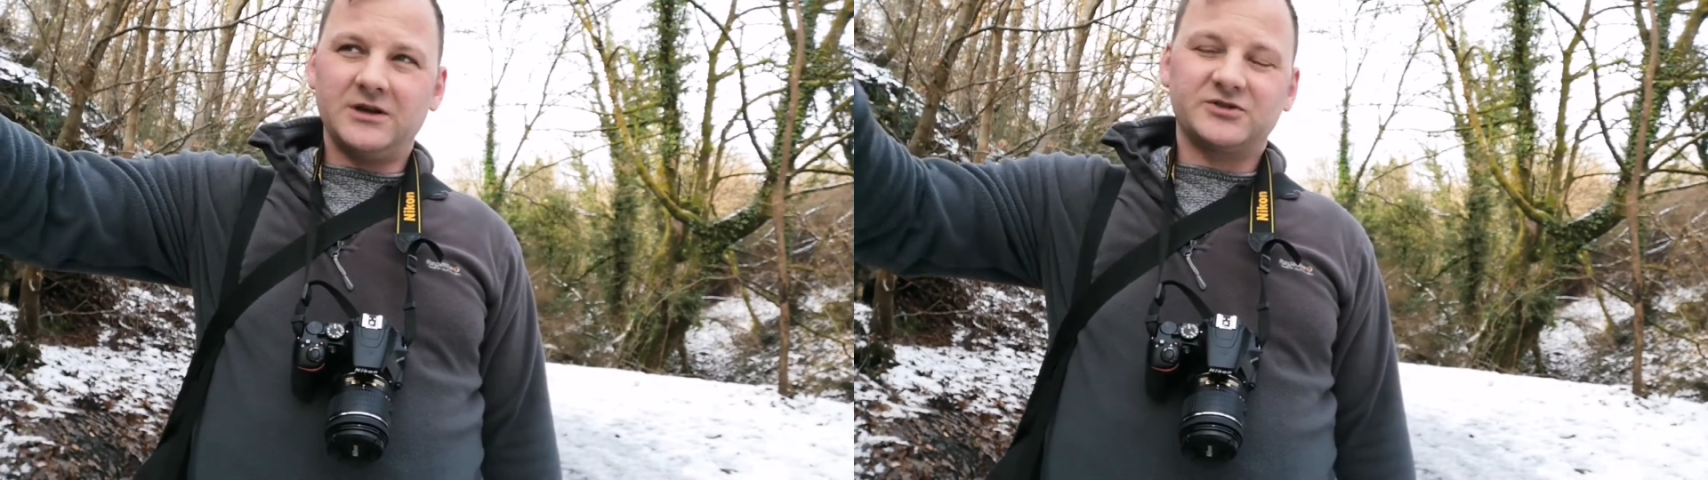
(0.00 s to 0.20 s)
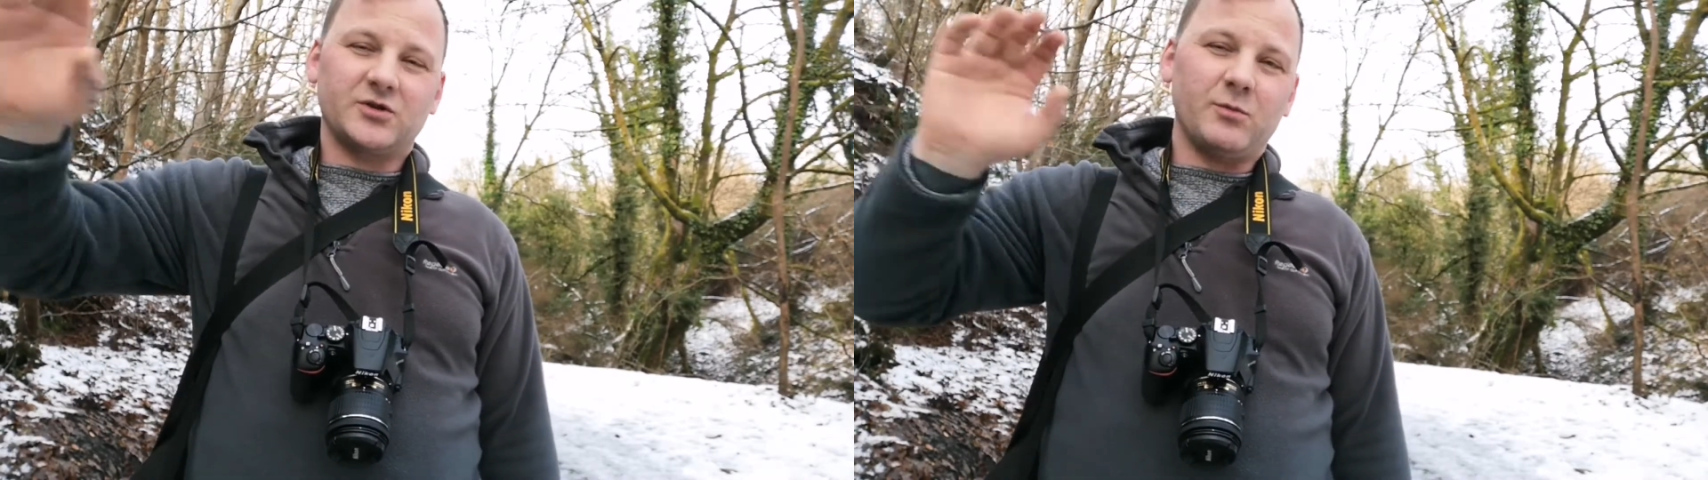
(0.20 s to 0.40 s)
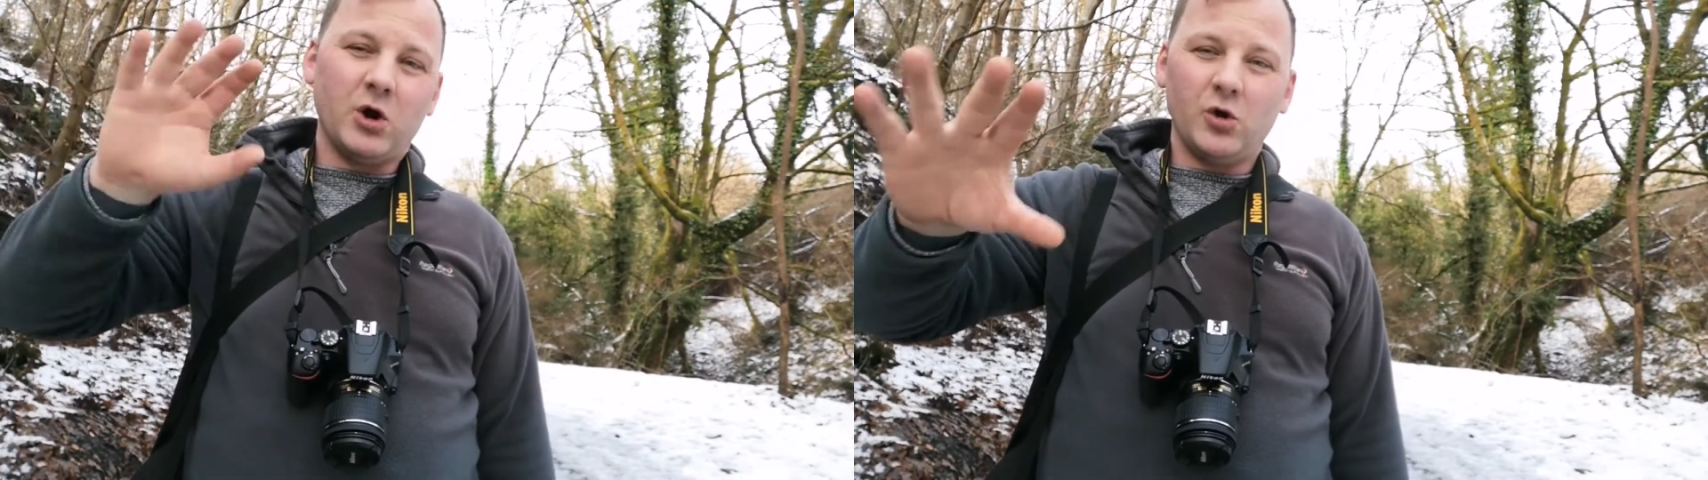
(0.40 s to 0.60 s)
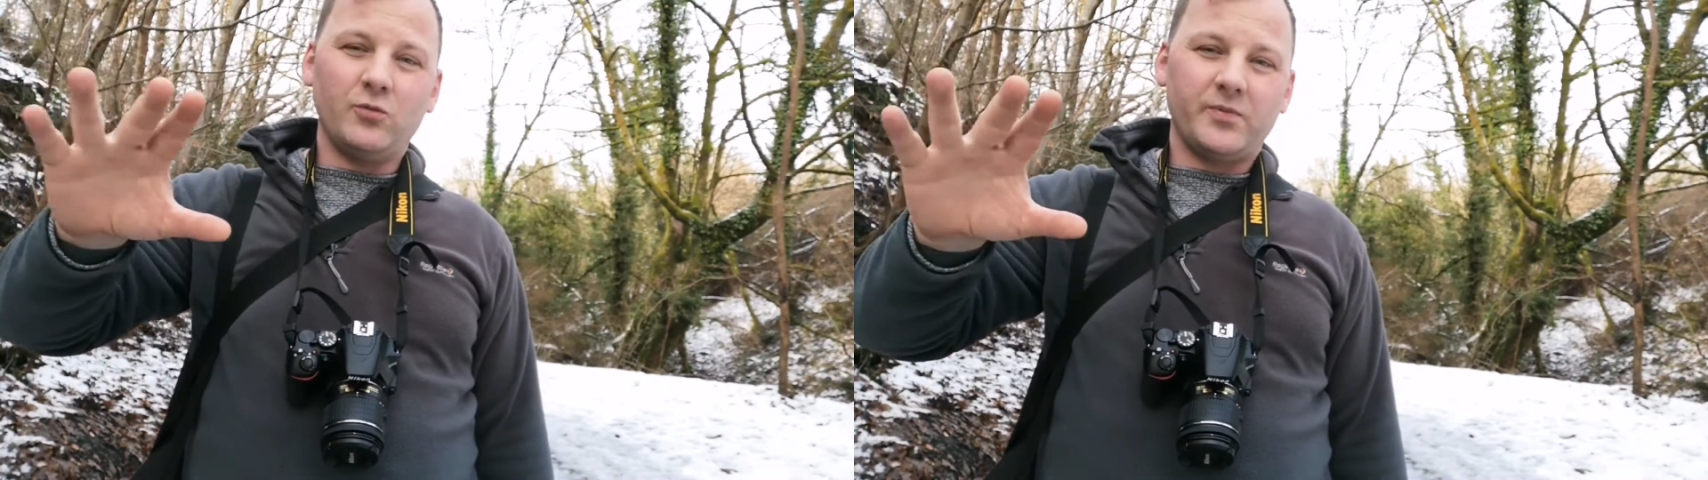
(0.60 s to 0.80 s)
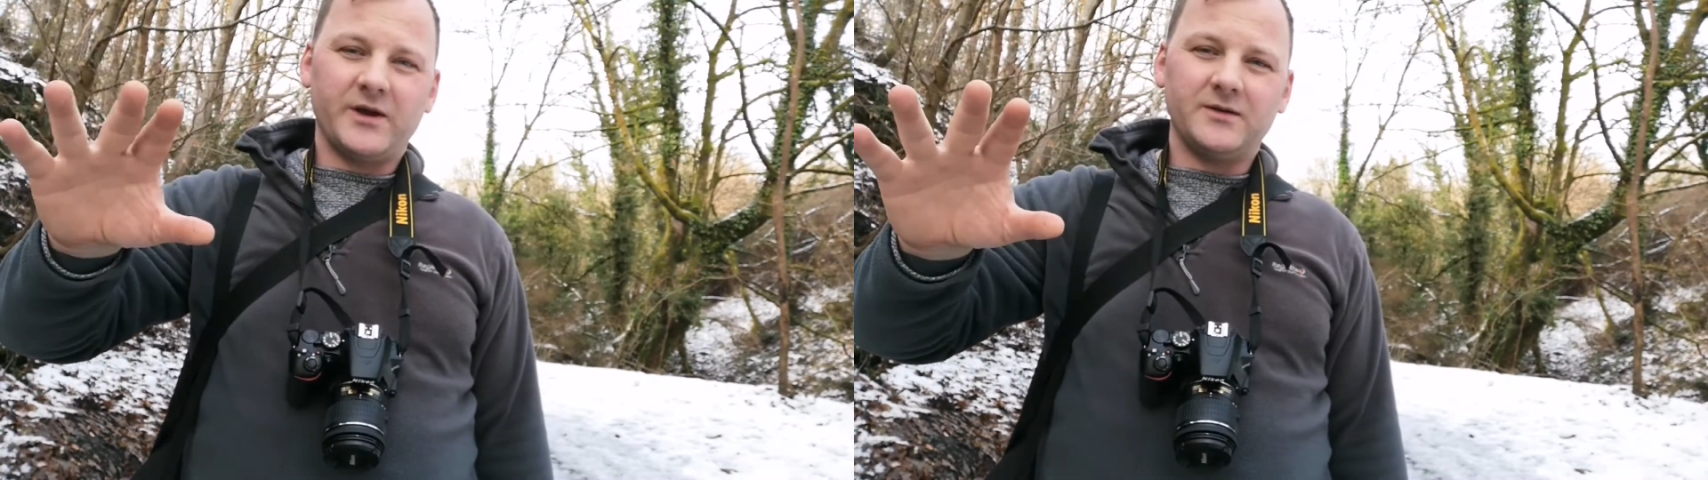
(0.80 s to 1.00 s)
So I'm
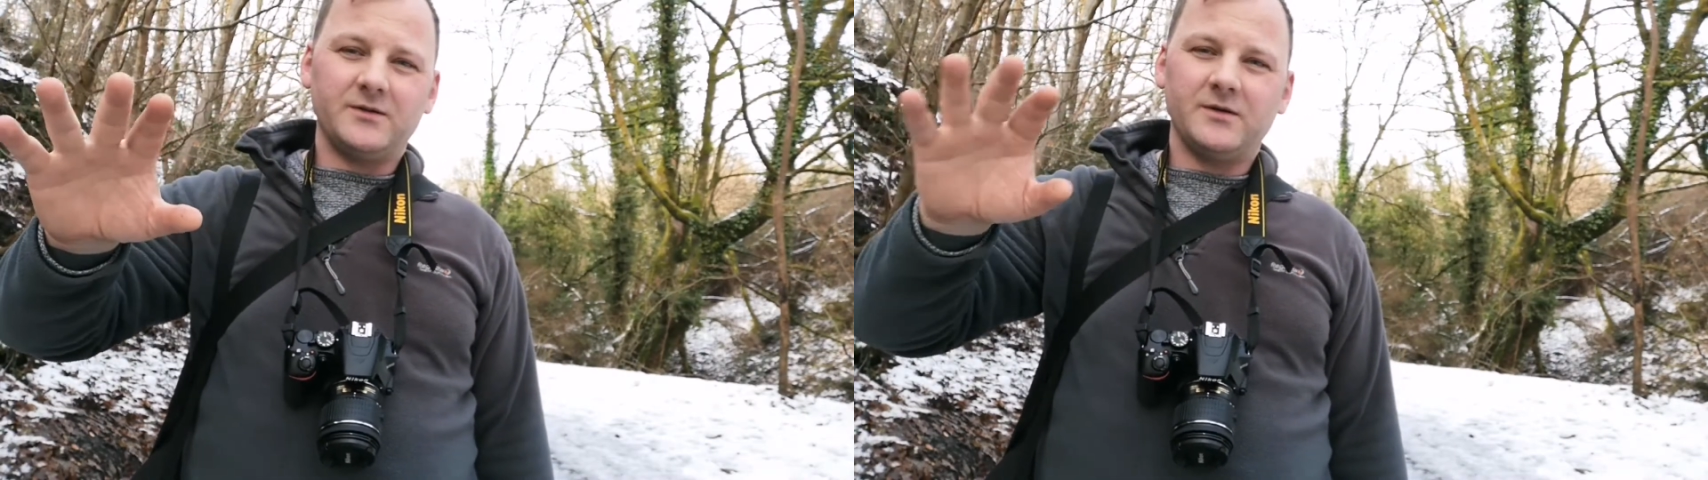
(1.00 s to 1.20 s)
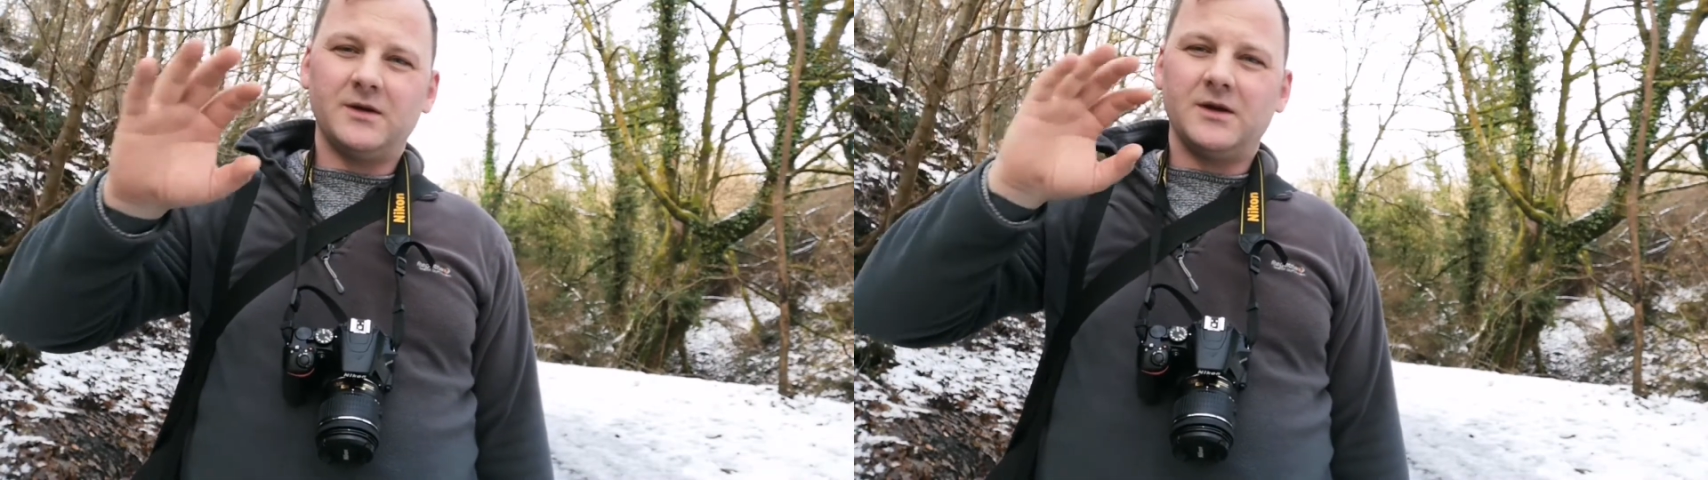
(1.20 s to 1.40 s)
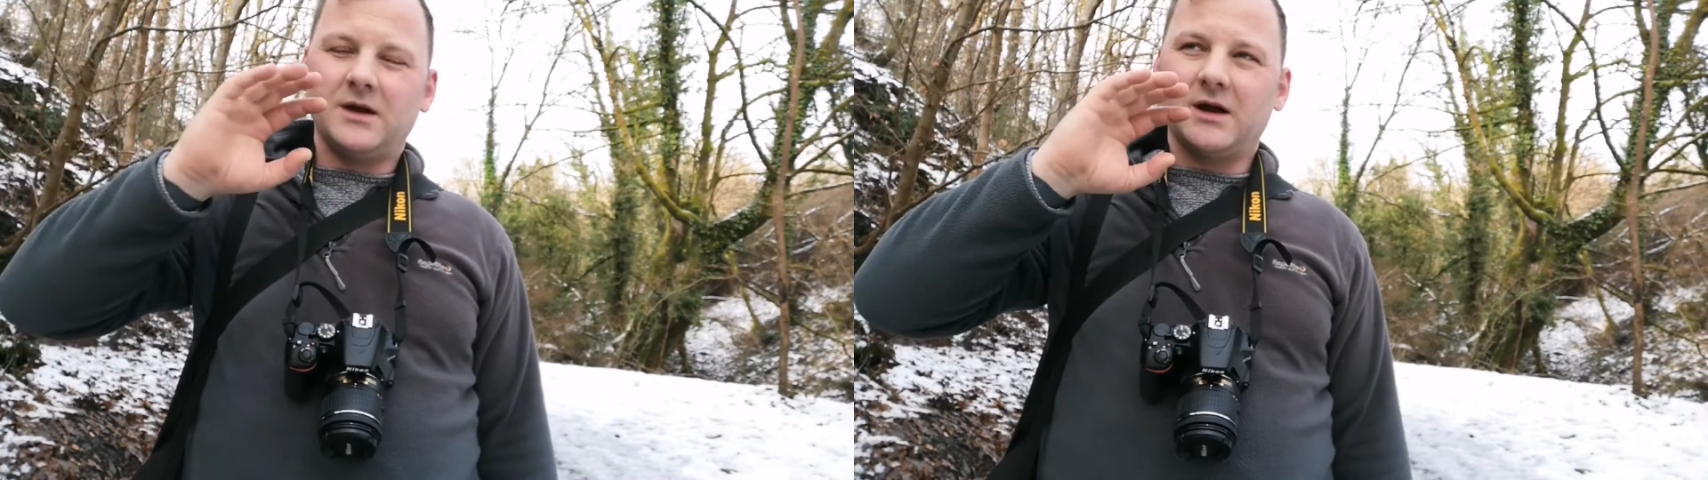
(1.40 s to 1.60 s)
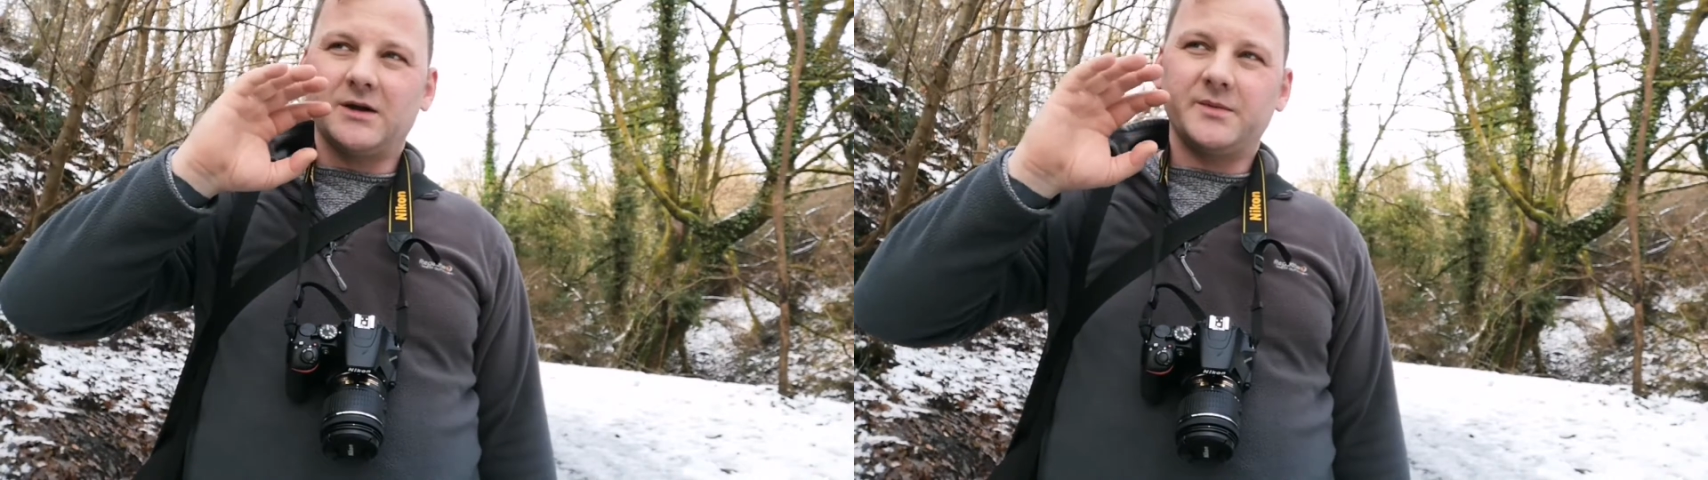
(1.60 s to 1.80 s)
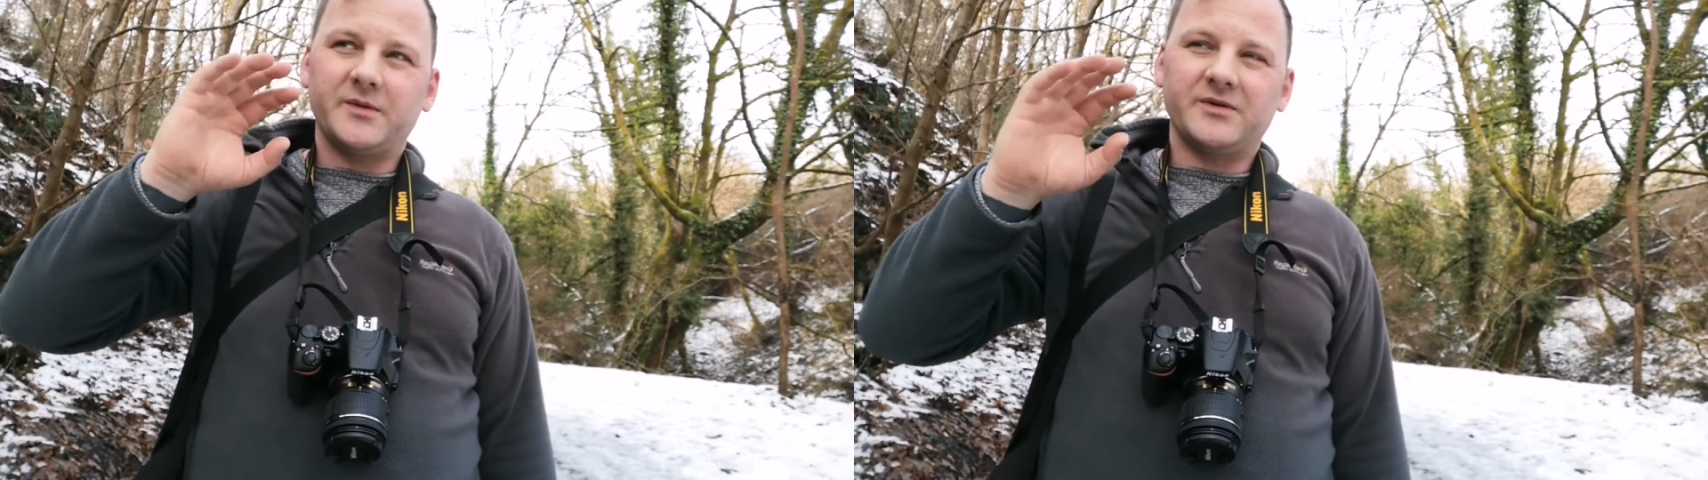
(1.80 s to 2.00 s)
hoping I'm going to be